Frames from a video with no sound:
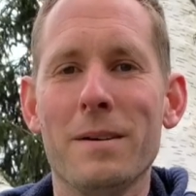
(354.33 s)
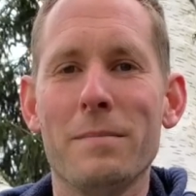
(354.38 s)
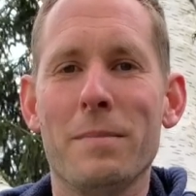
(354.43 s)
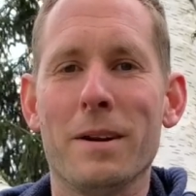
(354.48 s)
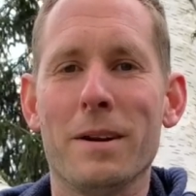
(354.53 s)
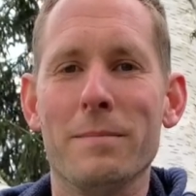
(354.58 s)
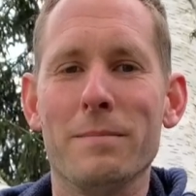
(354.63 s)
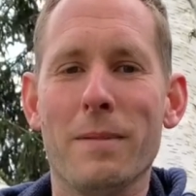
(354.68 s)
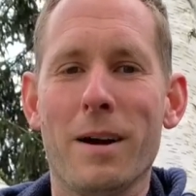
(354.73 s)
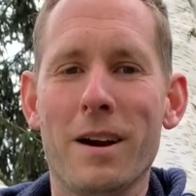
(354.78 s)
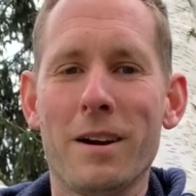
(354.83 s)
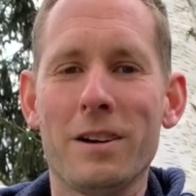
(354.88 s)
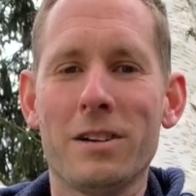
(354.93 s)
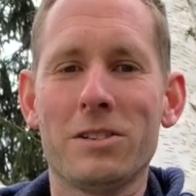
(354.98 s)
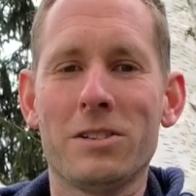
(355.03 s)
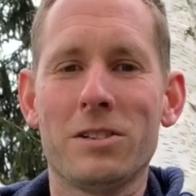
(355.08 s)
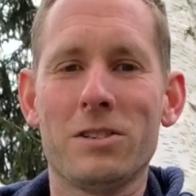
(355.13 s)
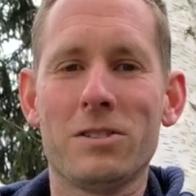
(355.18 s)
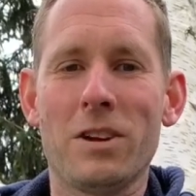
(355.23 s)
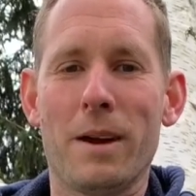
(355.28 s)
But in Mark
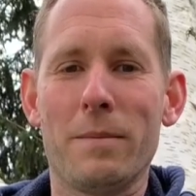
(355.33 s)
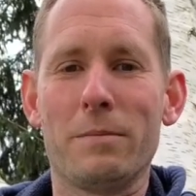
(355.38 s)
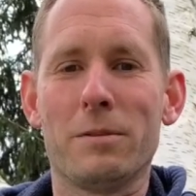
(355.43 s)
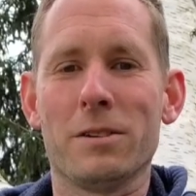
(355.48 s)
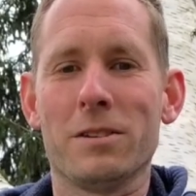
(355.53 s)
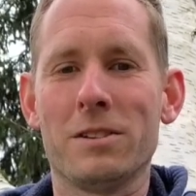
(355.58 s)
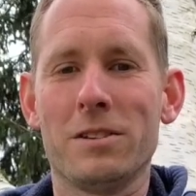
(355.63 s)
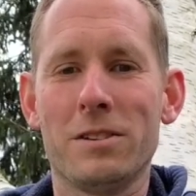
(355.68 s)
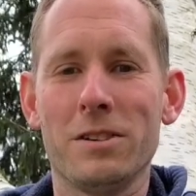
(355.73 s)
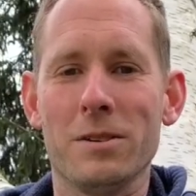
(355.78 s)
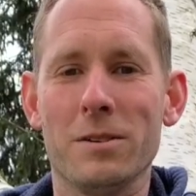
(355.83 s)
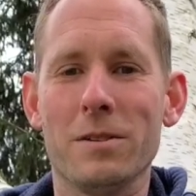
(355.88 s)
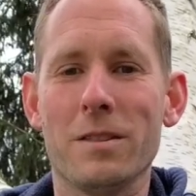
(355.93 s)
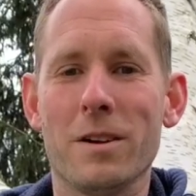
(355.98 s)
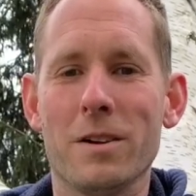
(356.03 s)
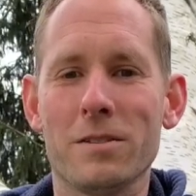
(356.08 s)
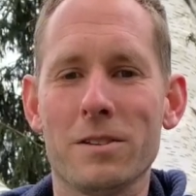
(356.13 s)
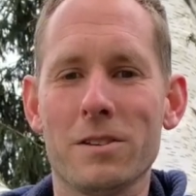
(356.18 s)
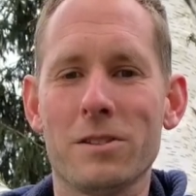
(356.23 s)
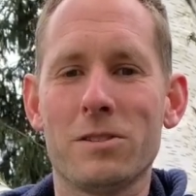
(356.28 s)
chapter 2,
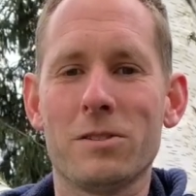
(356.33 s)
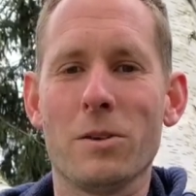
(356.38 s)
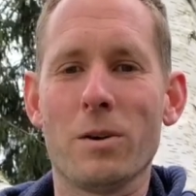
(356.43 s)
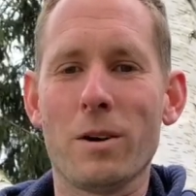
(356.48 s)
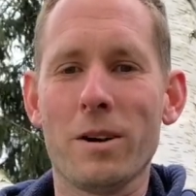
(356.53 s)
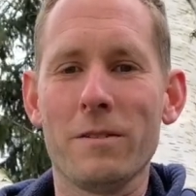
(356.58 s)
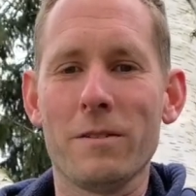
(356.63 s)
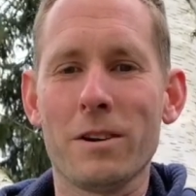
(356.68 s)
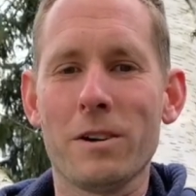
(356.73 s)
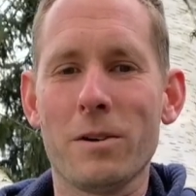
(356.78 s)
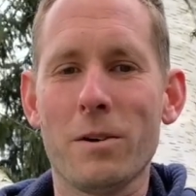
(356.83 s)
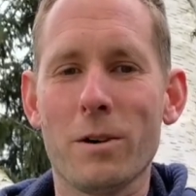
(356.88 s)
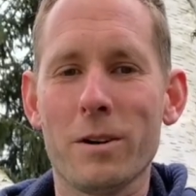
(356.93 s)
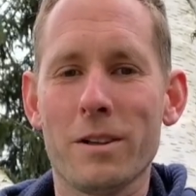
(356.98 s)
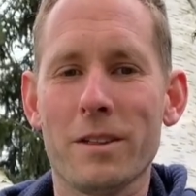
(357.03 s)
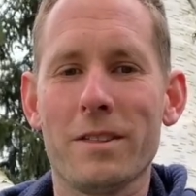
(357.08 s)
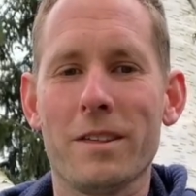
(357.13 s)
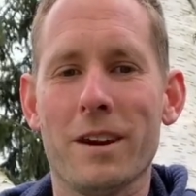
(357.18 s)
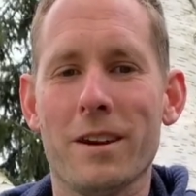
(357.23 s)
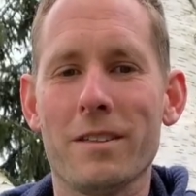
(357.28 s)
there is a story
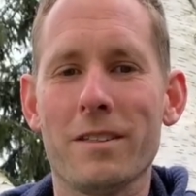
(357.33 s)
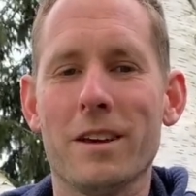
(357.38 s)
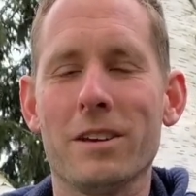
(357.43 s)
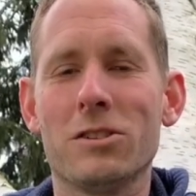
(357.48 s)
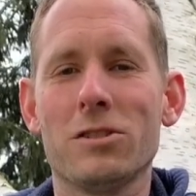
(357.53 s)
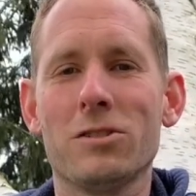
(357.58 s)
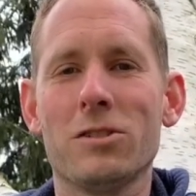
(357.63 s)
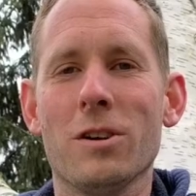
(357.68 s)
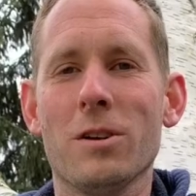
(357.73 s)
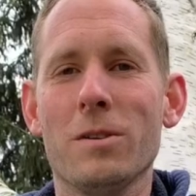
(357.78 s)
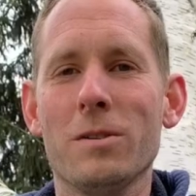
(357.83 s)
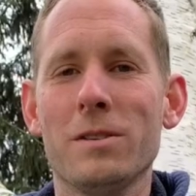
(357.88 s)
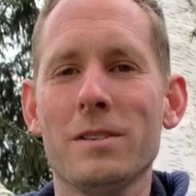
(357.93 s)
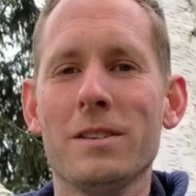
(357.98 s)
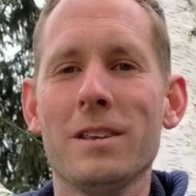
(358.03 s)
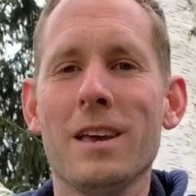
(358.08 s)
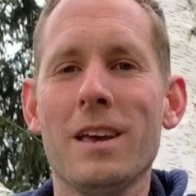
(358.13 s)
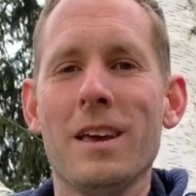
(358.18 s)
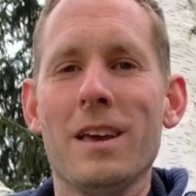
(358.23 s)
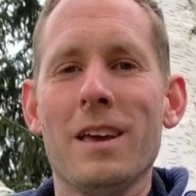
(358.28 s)
recorded there that
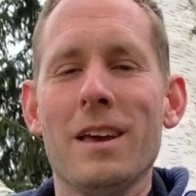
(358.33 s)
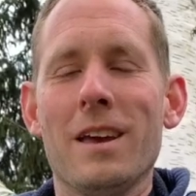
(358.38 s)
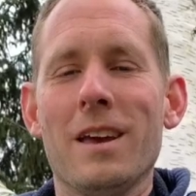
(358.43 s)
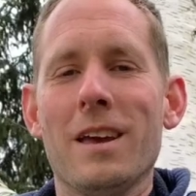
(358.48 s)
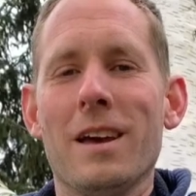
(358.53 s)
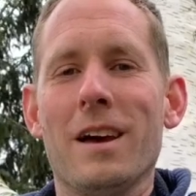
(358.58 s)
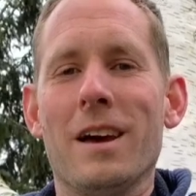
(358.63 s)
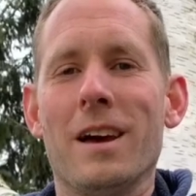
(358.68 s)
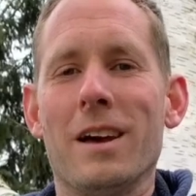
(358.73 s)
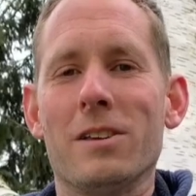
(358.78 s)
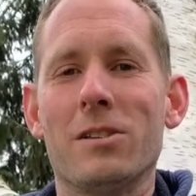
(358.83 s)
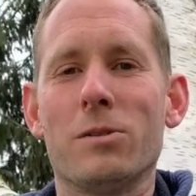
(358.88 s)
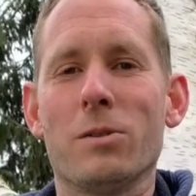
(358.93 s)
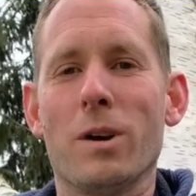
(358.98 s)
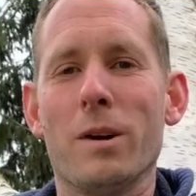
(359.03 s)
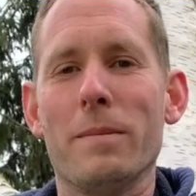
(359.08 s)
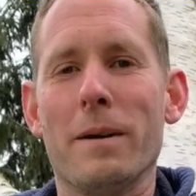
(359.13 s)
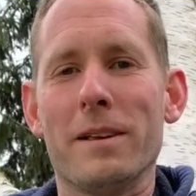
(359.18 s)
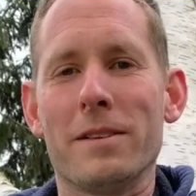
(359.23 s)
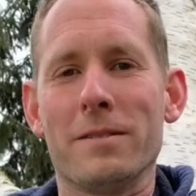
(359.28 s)
shows a
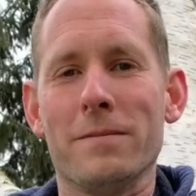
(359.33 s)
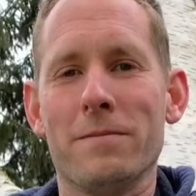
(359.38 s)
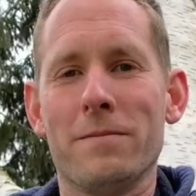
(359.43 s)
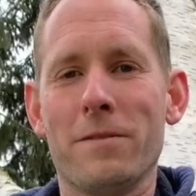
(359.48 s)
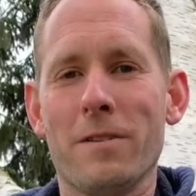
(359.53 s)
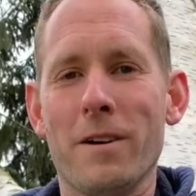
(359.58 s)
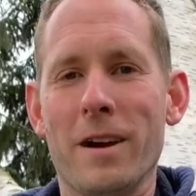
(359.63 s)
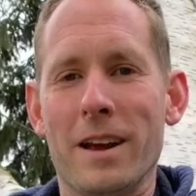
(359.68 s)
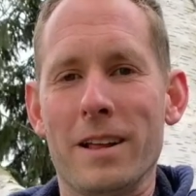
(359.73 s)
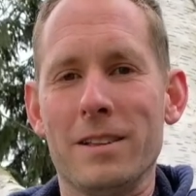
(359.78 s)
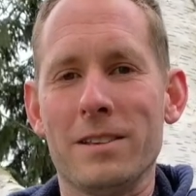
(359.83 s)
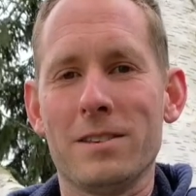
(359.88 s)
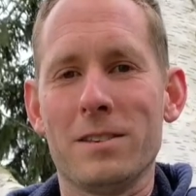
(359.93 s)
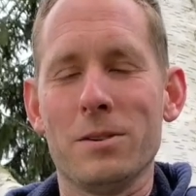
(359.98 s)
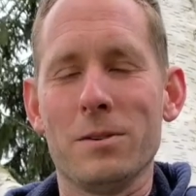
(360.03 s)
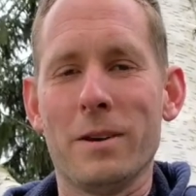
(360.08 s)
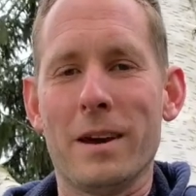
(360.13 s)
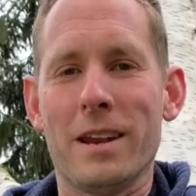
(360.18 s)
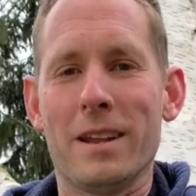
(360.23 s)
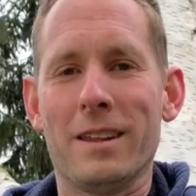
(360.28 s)
story about some friends
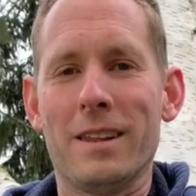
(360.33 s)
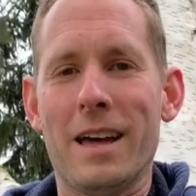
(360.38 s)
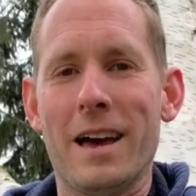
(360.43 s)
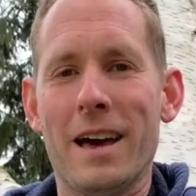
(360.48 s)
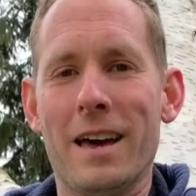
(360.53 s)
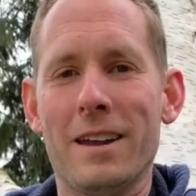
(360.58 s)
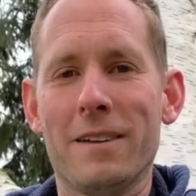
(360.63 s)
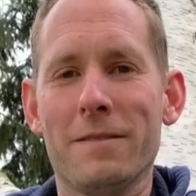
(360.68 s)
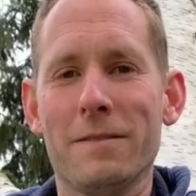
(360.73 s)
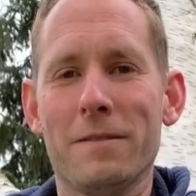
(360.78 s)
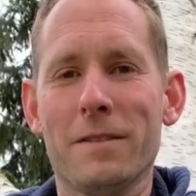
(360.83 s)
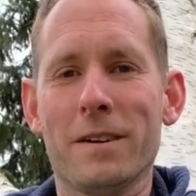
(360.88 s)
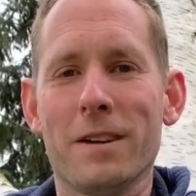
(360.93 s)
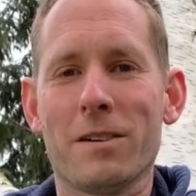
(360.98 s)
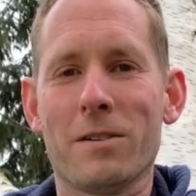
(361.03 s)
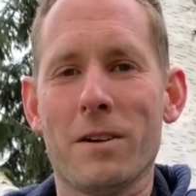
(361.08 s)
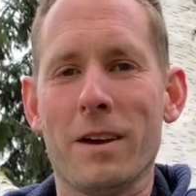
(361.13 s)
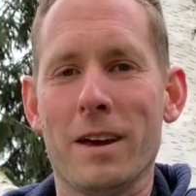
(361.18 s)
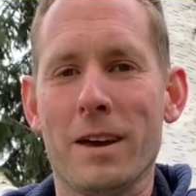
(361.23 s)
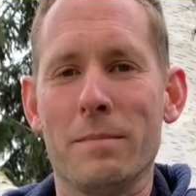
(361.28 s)
who had a lot of
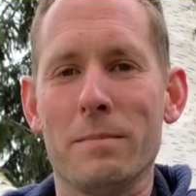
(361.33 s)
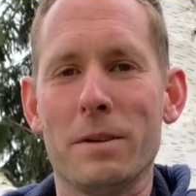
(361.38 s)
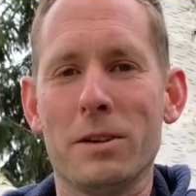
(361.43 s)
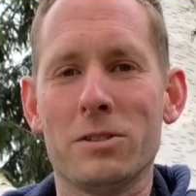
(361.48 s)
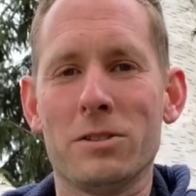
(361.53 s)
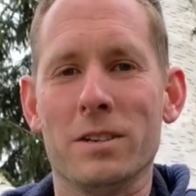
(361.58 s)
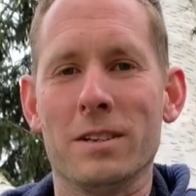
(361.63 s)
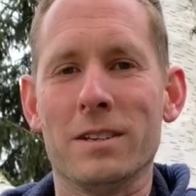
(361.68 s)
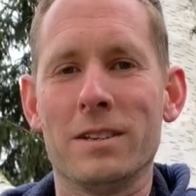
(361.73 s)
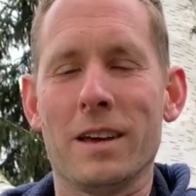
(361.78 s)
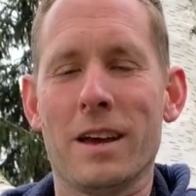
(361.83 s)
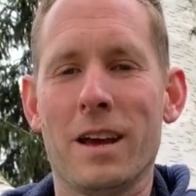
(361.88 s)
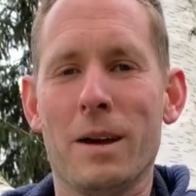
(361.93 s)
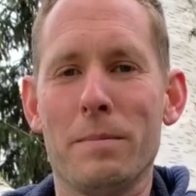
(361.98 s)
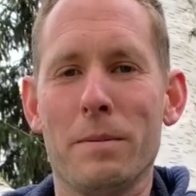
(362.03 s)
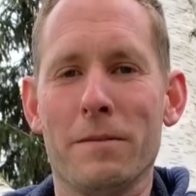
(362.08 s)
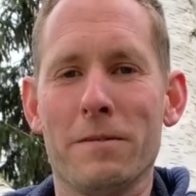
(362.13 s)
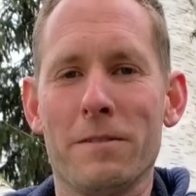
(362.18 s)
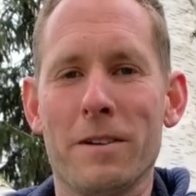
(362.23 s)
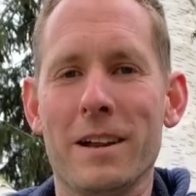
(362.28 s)
great ambition to
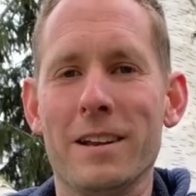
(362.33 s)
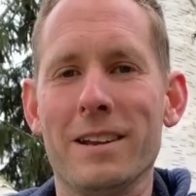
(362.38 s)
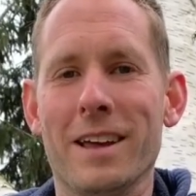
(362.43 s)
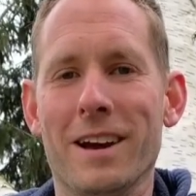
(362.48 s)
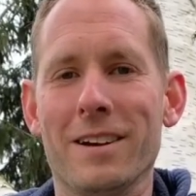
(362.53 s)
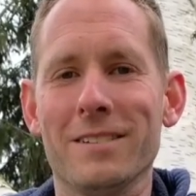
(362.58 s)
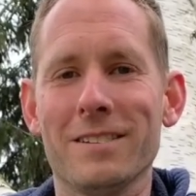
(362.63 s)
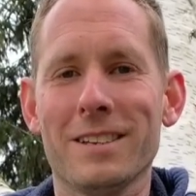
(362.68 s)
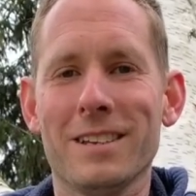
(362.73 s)
help a friend out.